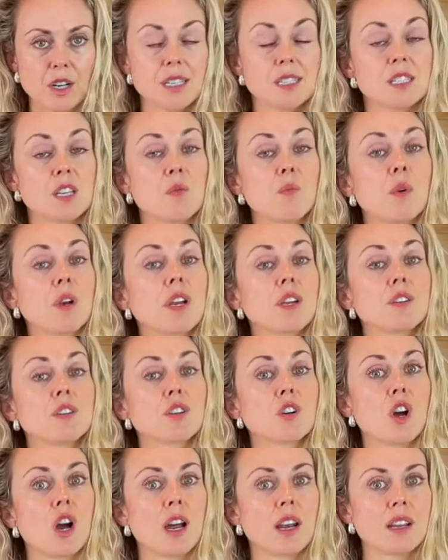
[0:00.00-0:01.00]
Is someone under
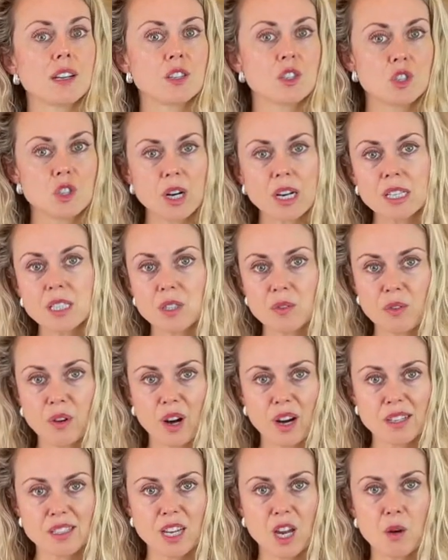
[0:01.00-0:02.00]
chronic stress, for
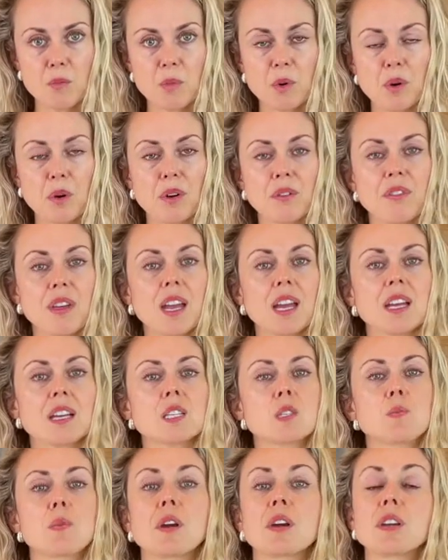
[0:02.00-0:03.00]
example, or they
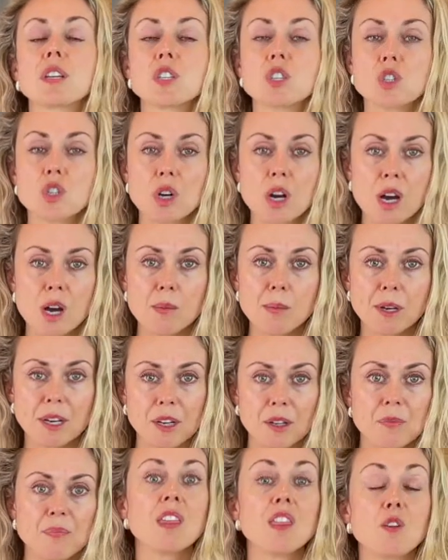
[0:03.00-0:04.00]
experienced trauma
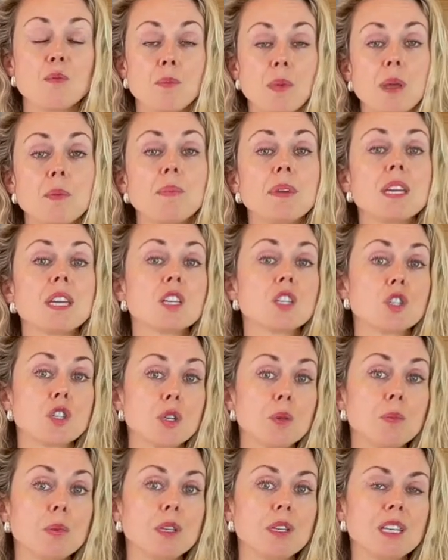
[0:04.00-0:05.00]
that might be
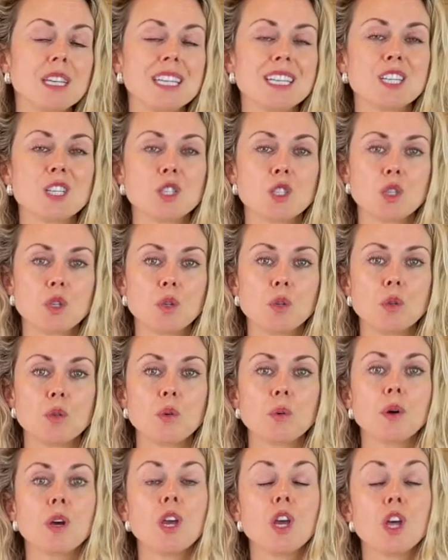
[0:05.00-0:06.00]
contributing
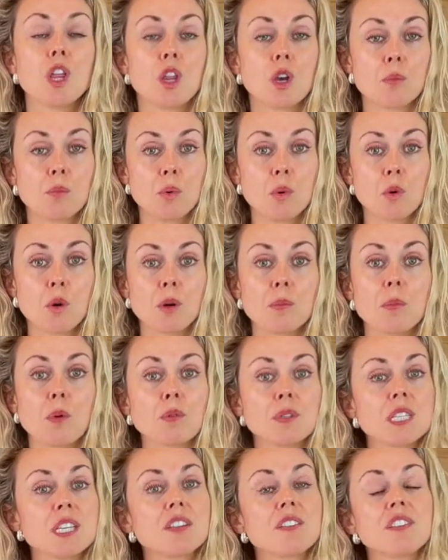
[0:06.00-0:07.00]
to their poor
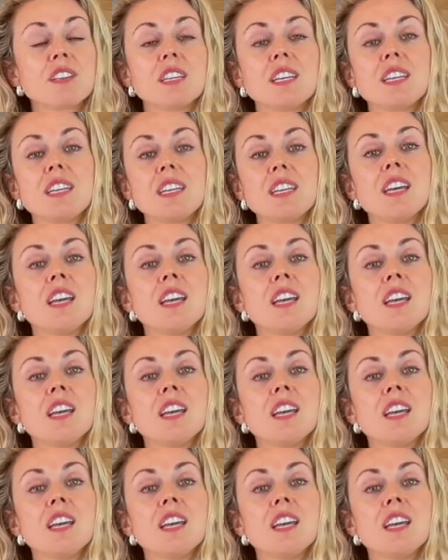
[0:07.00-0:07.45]
motility,